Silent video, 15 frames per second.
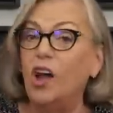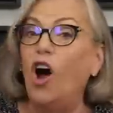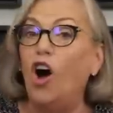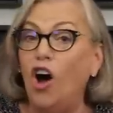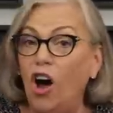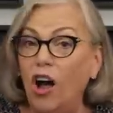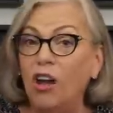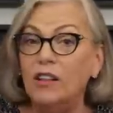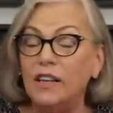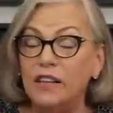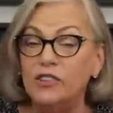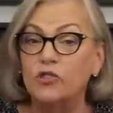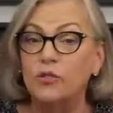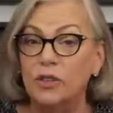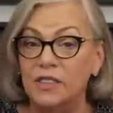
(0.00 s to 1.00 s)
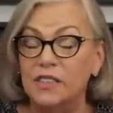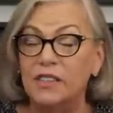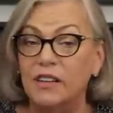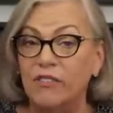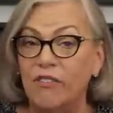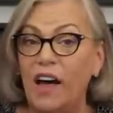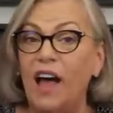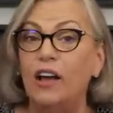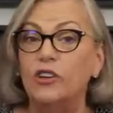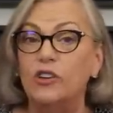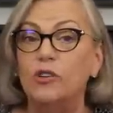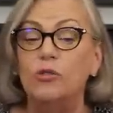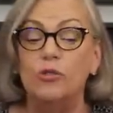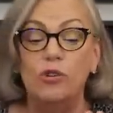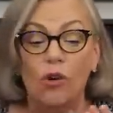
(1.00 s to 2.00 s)
all intrinsic
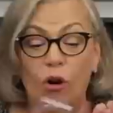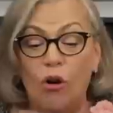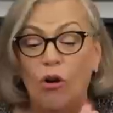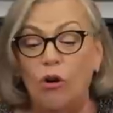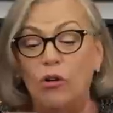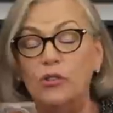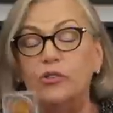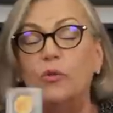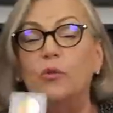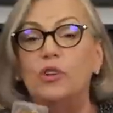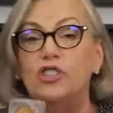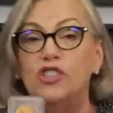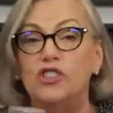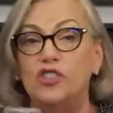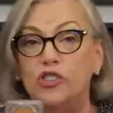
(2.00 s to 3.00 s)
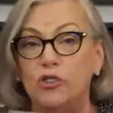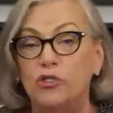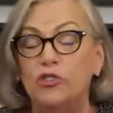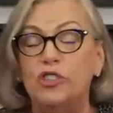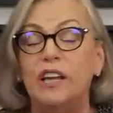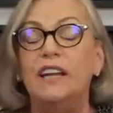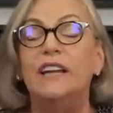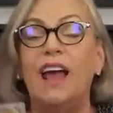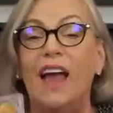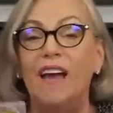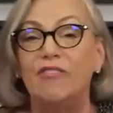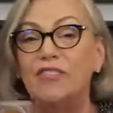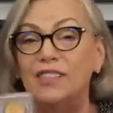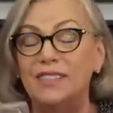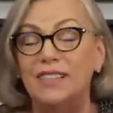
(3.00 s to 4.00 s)
value, gold, which is used in
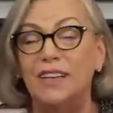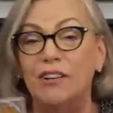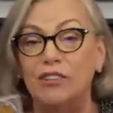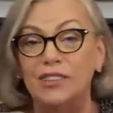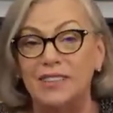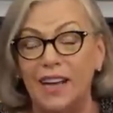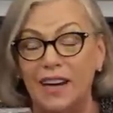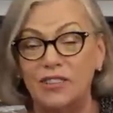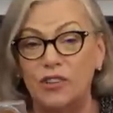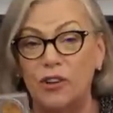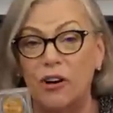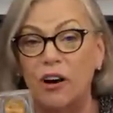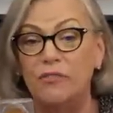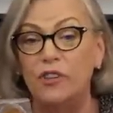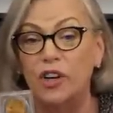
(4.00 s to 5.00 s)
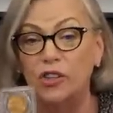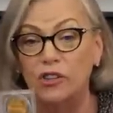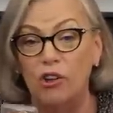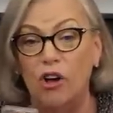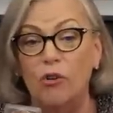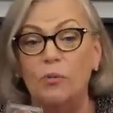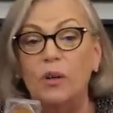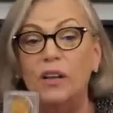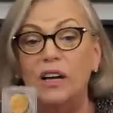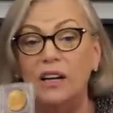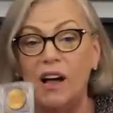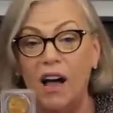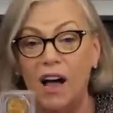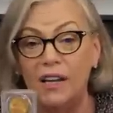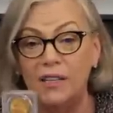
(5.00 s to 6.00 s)
every single sector of the global
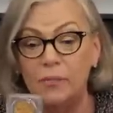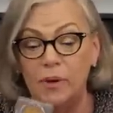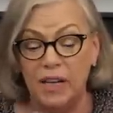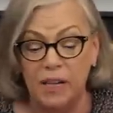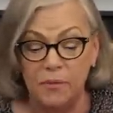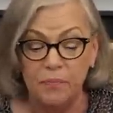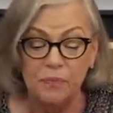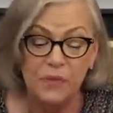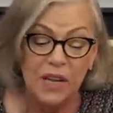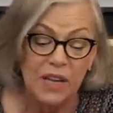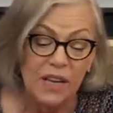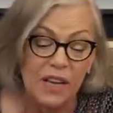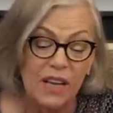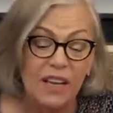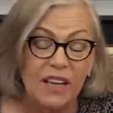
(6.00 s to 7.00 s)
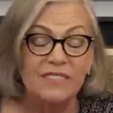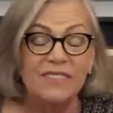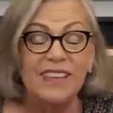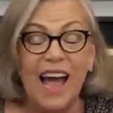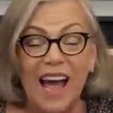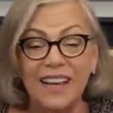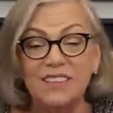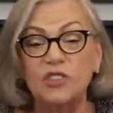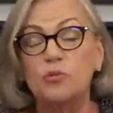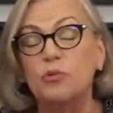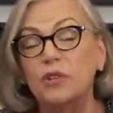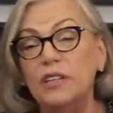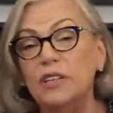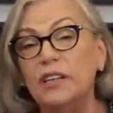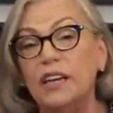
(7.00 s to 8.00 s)
economy. That's
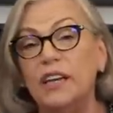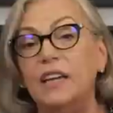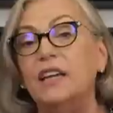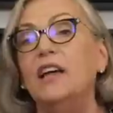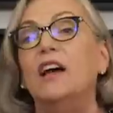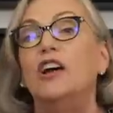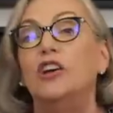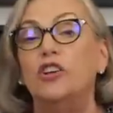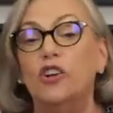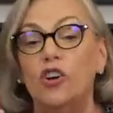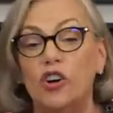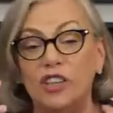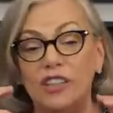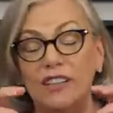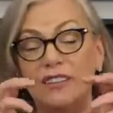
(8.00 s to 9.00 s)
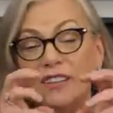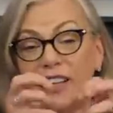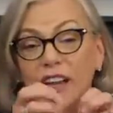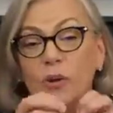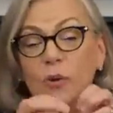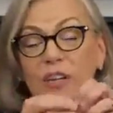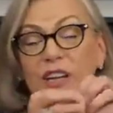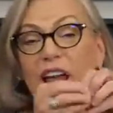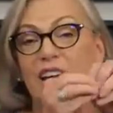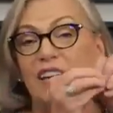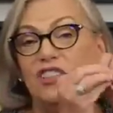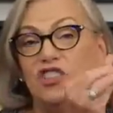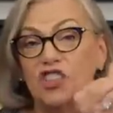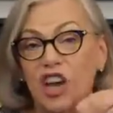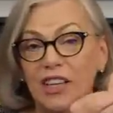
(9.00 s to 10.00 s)
really, you're going to
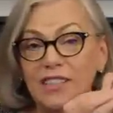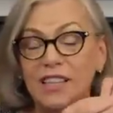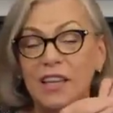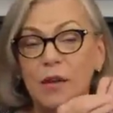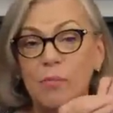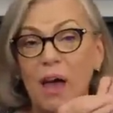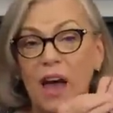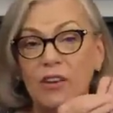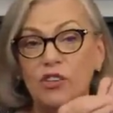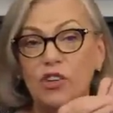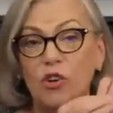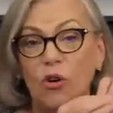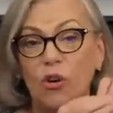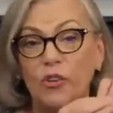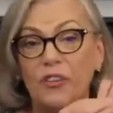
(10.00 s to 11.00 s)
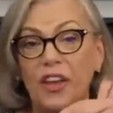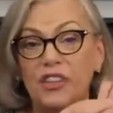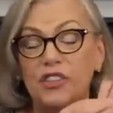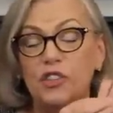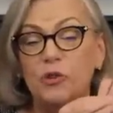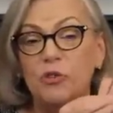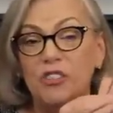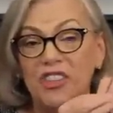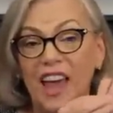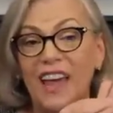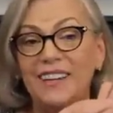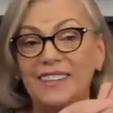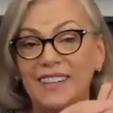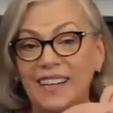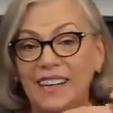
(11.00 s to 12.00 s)
liquidate just the amount of gold that you
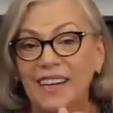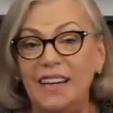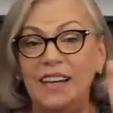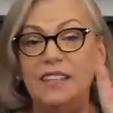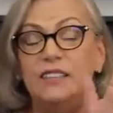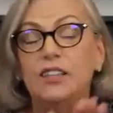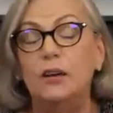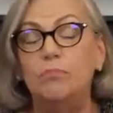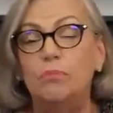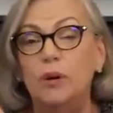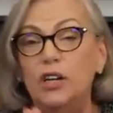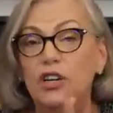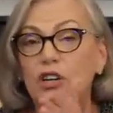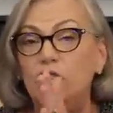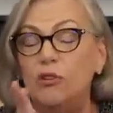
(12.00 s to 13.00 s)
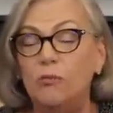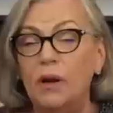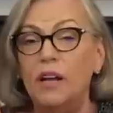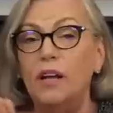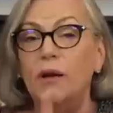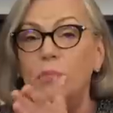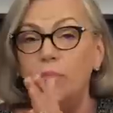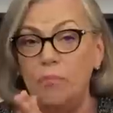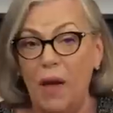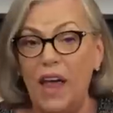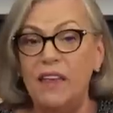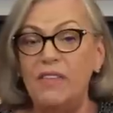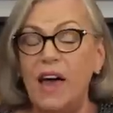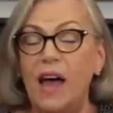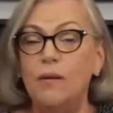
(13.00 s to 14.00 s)
then need to, boom,
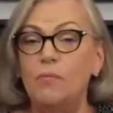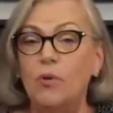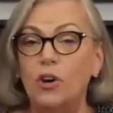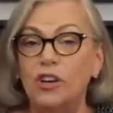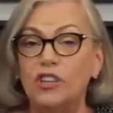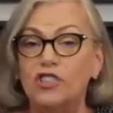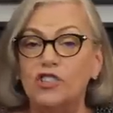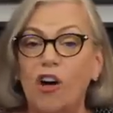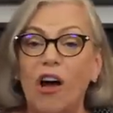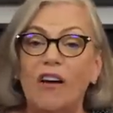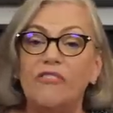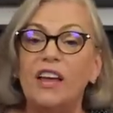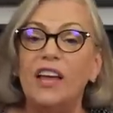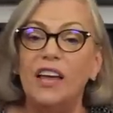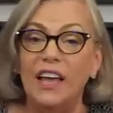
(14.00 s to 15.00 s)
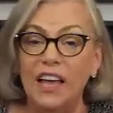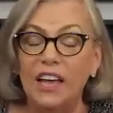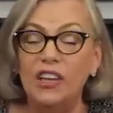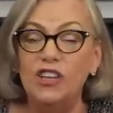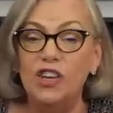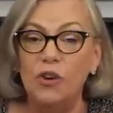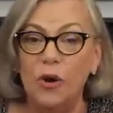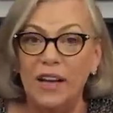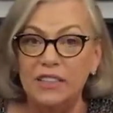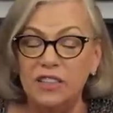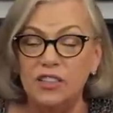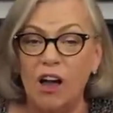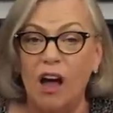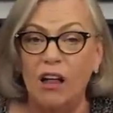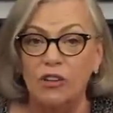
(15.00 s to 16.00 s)
pay that mortgage off in U S
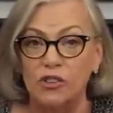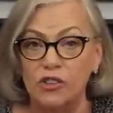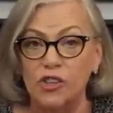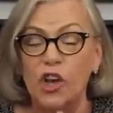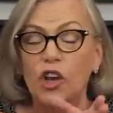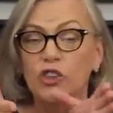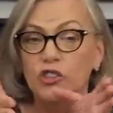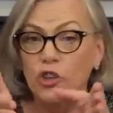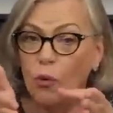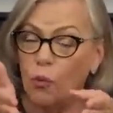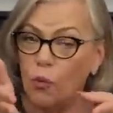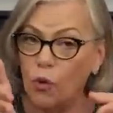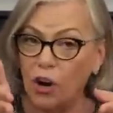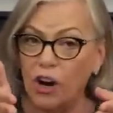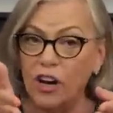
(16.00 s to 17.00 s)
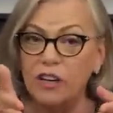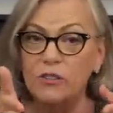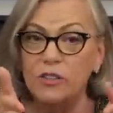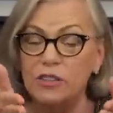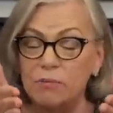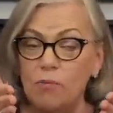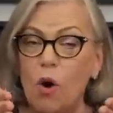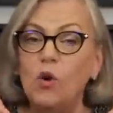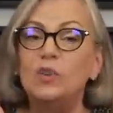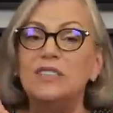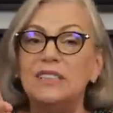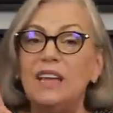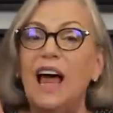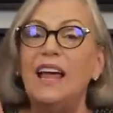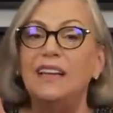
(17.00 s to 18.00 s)
dollars. So we're
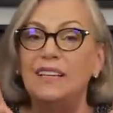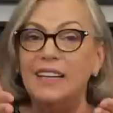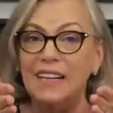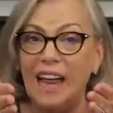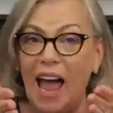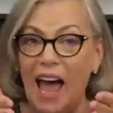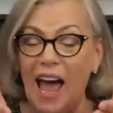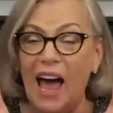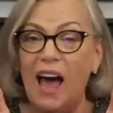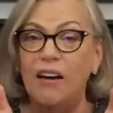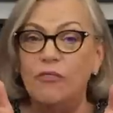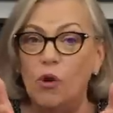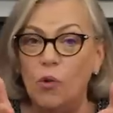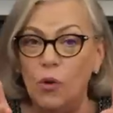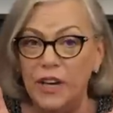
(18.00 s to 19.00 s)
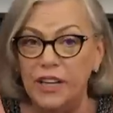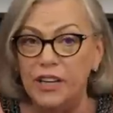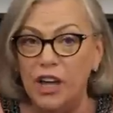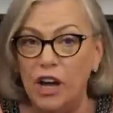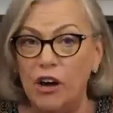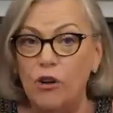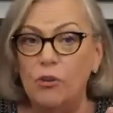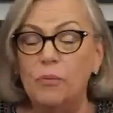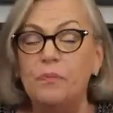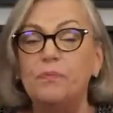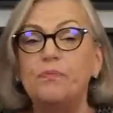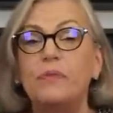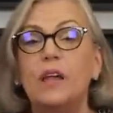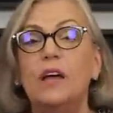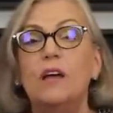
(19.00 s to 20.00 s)
most likely to have a window,
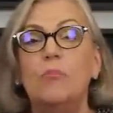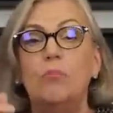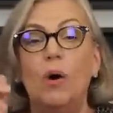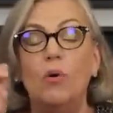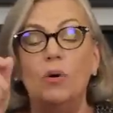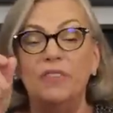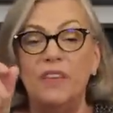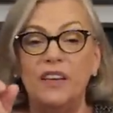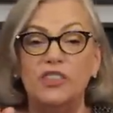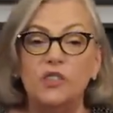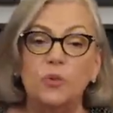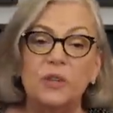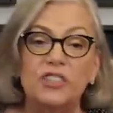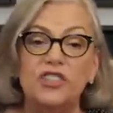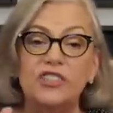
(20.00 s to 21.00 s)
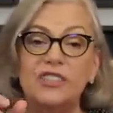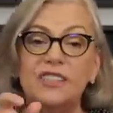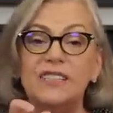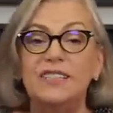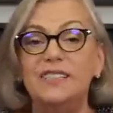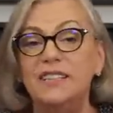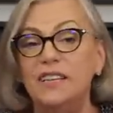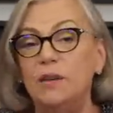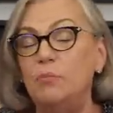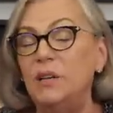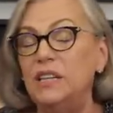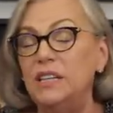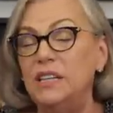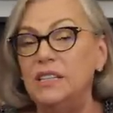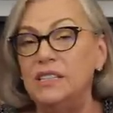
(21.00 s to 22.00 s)
but when they switch us to C
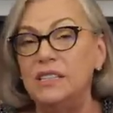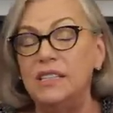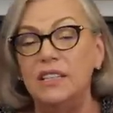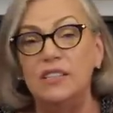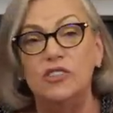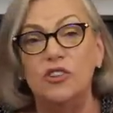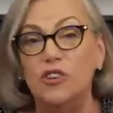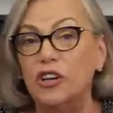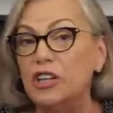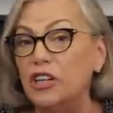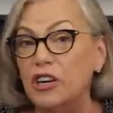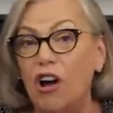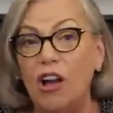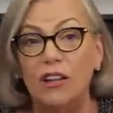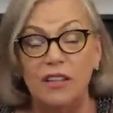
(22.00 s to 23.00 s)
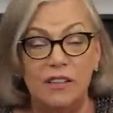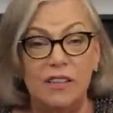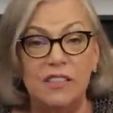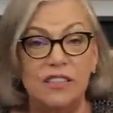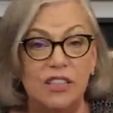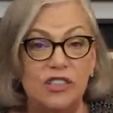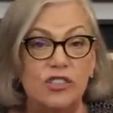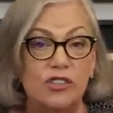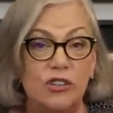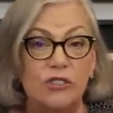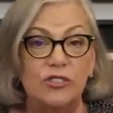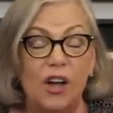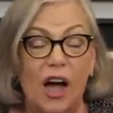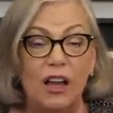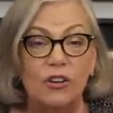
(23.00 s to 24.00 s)
B D Cs, they're going to call it the digital
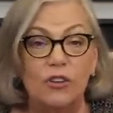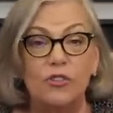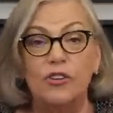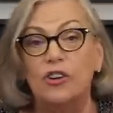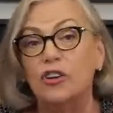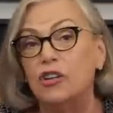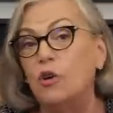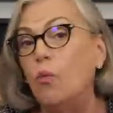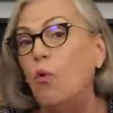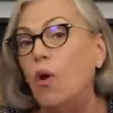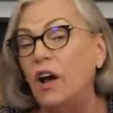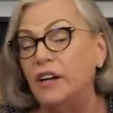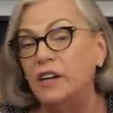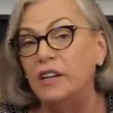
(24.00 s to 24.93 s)
dollar. They're going to want